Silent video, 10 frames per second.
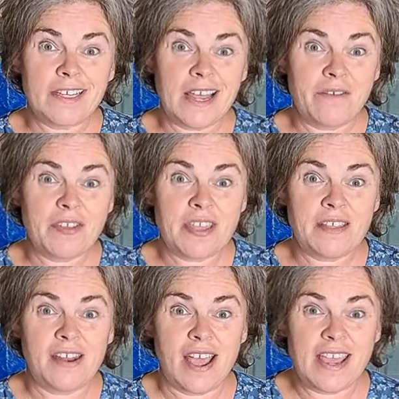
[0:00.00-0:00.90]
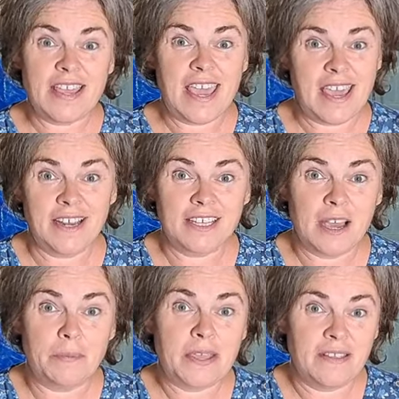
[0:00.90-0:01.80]
is everything that I canned
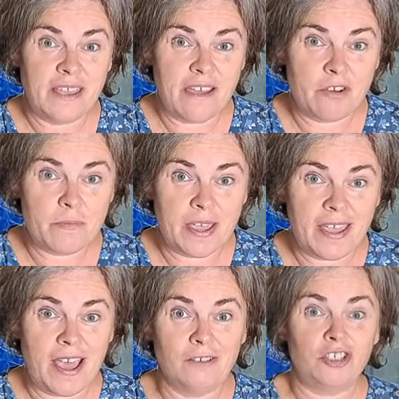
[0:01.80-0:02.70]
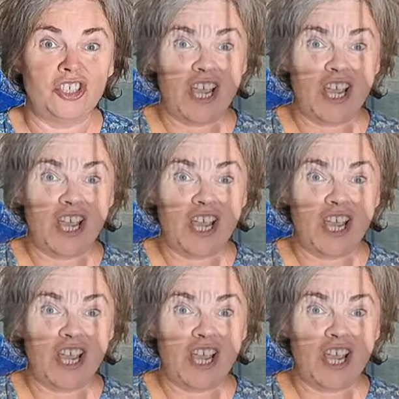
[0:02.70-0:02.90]
up in the Every Bit Counts